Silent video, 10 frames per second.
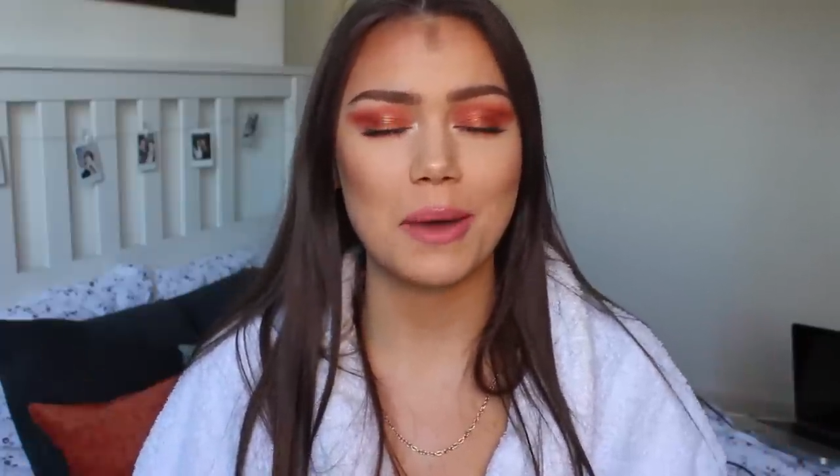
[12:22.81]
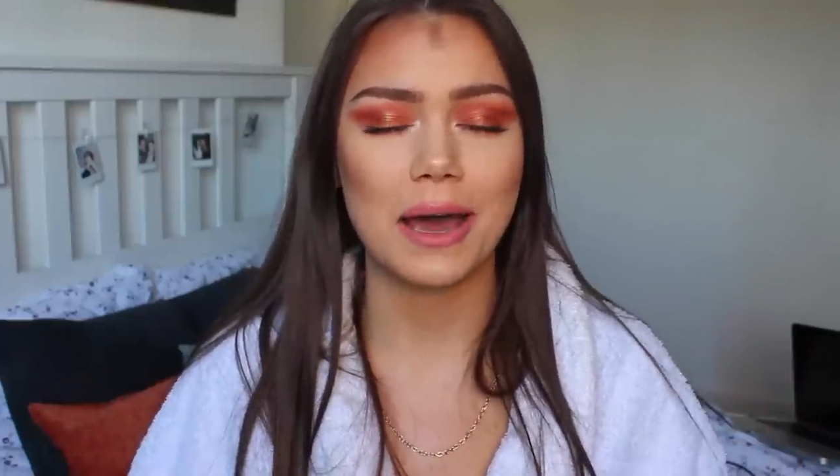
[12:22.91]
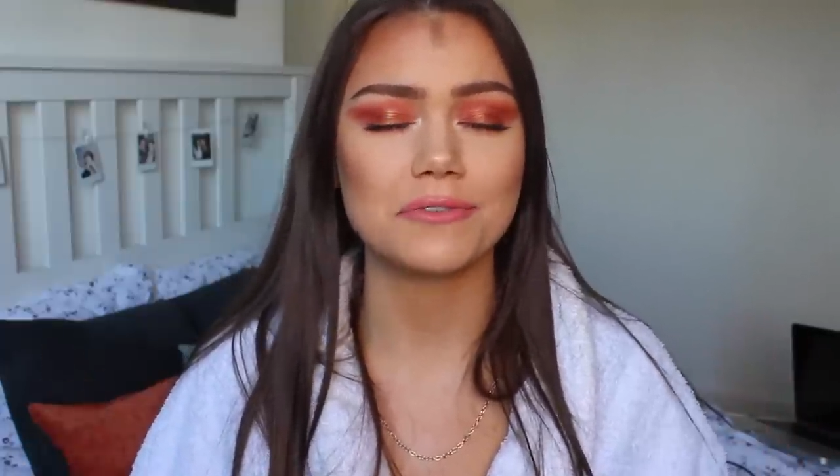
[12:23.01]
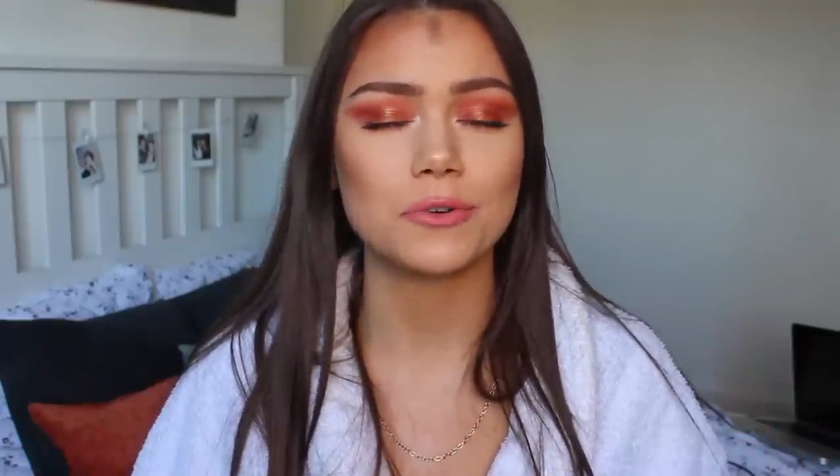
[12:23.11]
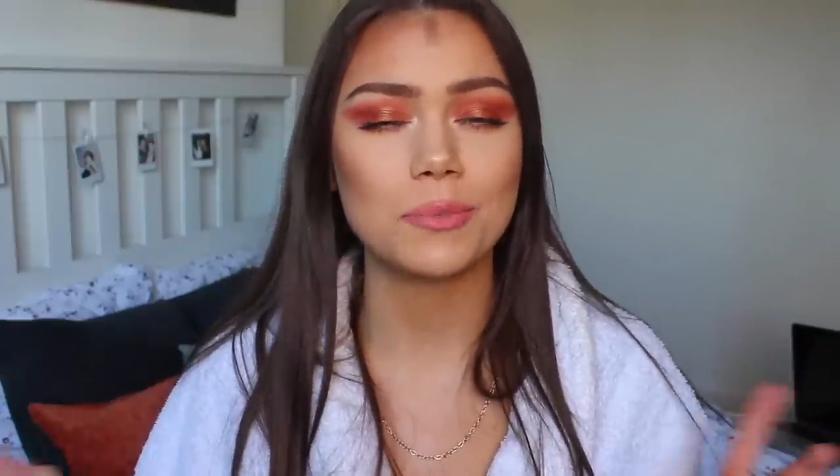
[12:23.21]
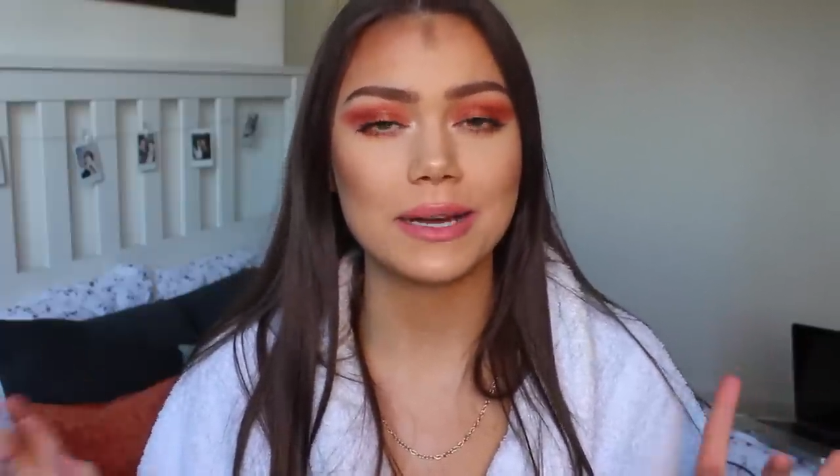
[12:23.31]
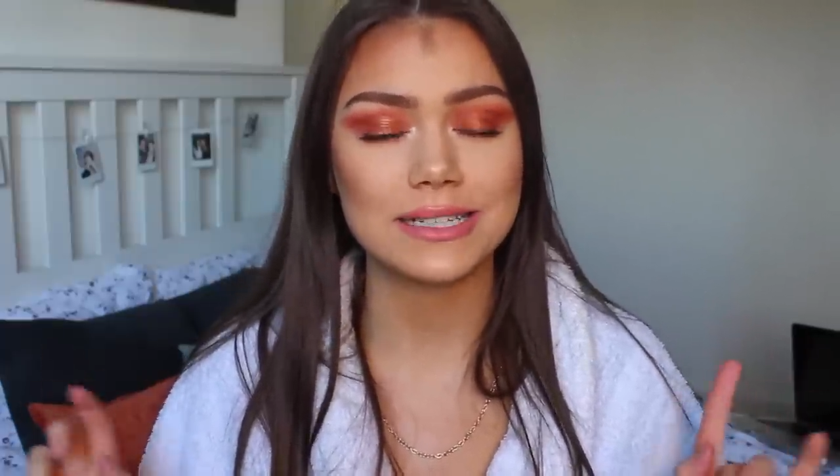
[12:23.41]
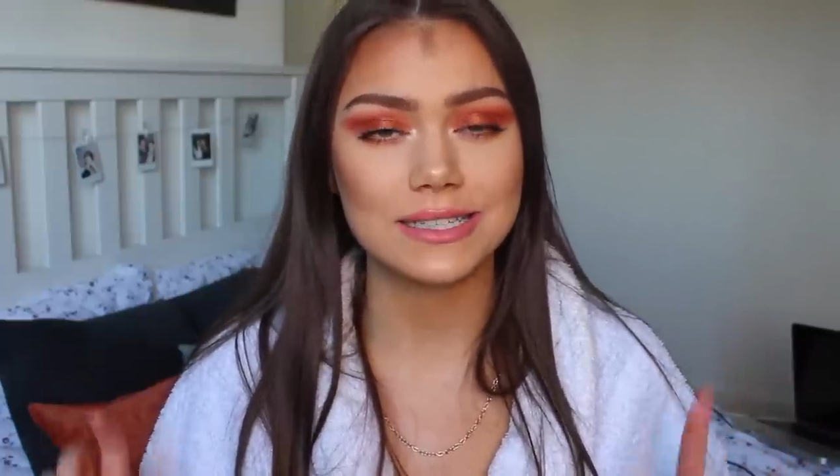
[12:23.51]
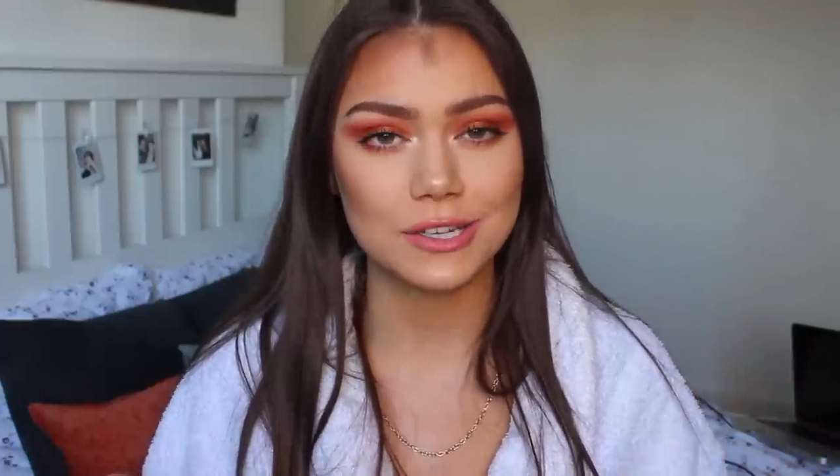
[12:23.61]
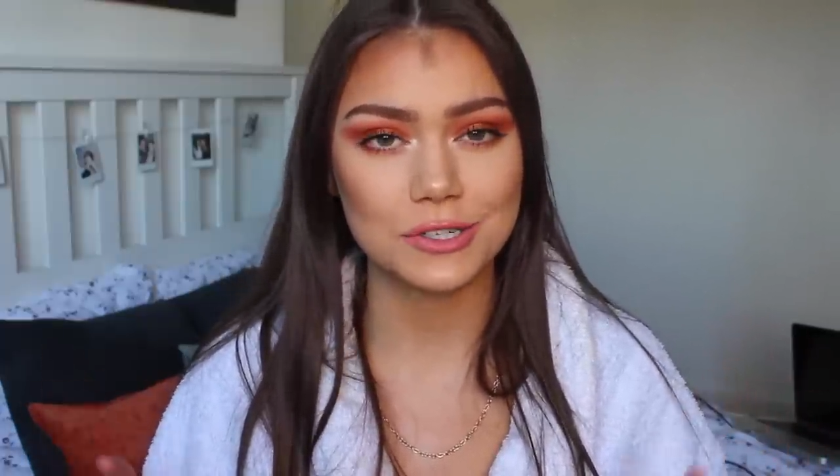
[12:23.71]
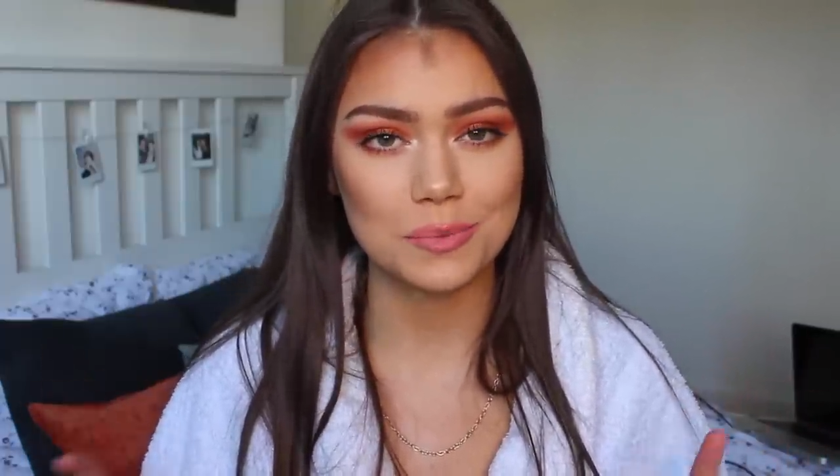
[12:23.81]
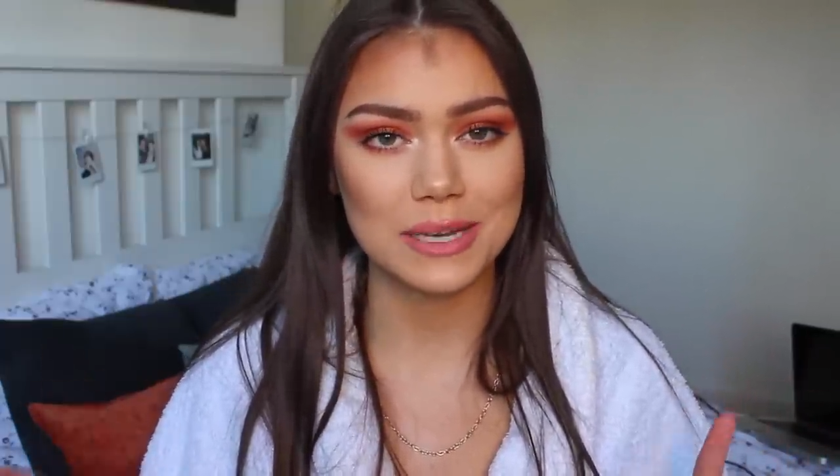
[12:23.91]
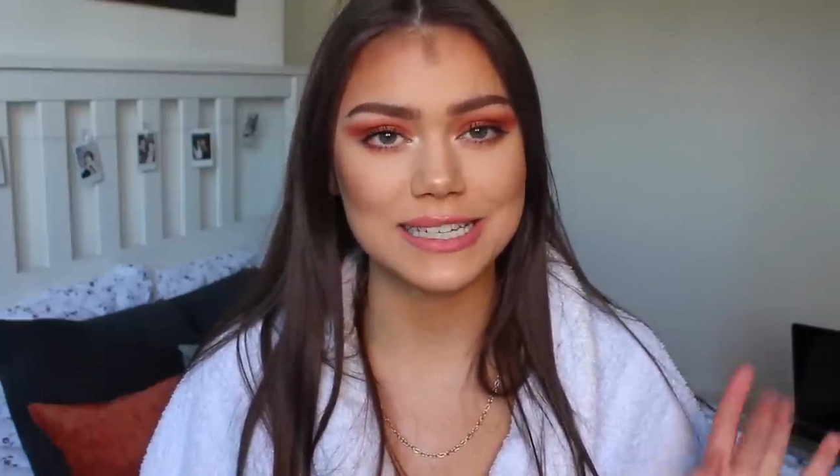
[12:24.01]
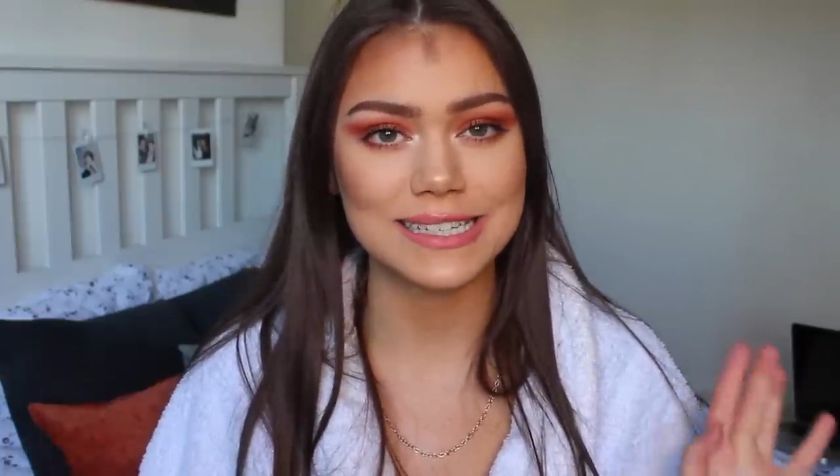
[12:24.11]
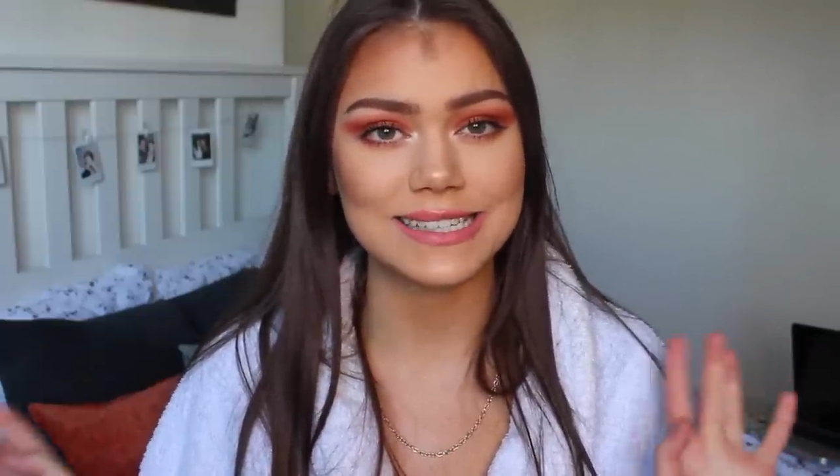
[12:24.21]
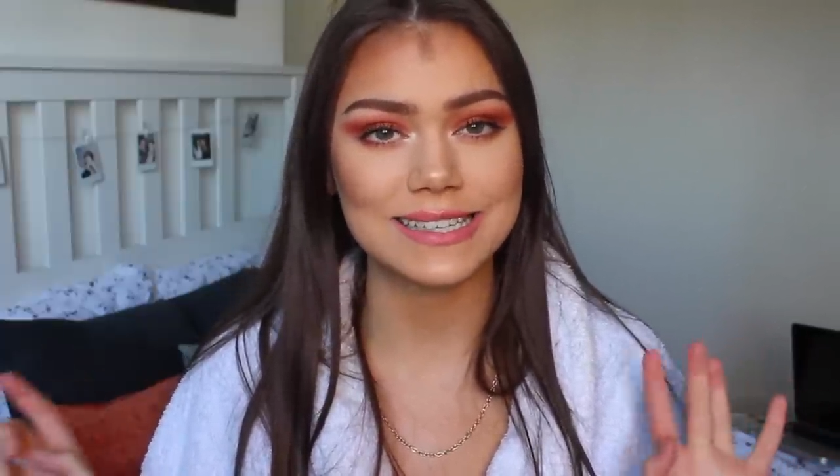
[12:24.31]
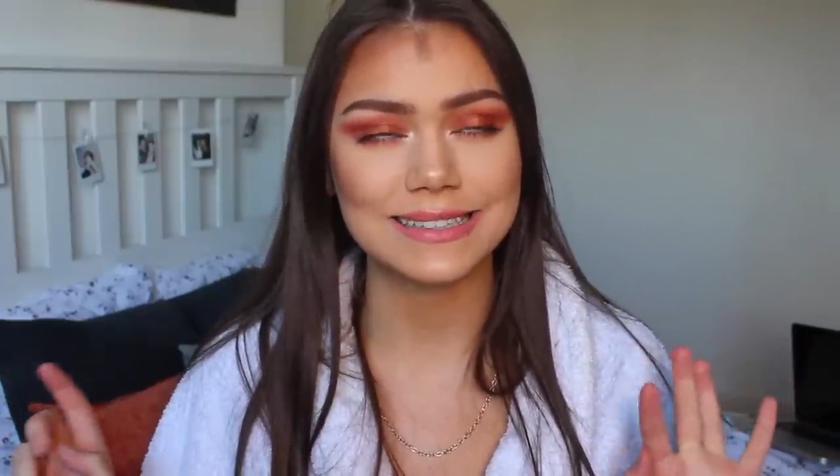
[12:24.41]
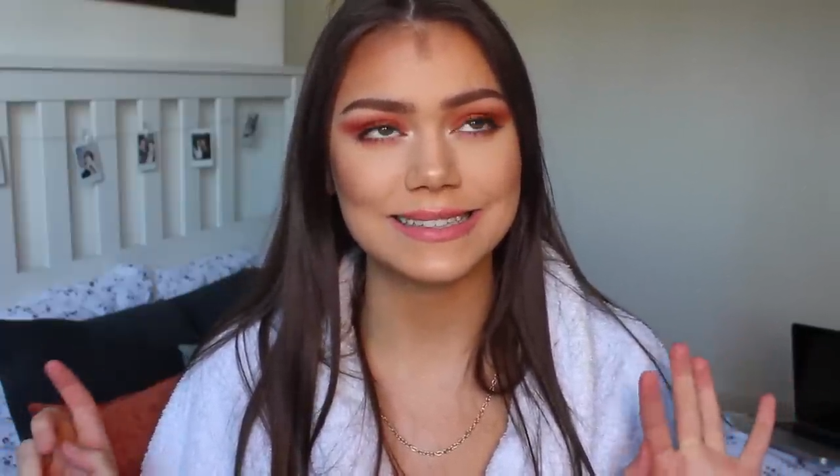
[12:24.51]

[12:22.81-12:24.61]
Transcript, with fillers: I have all my social medias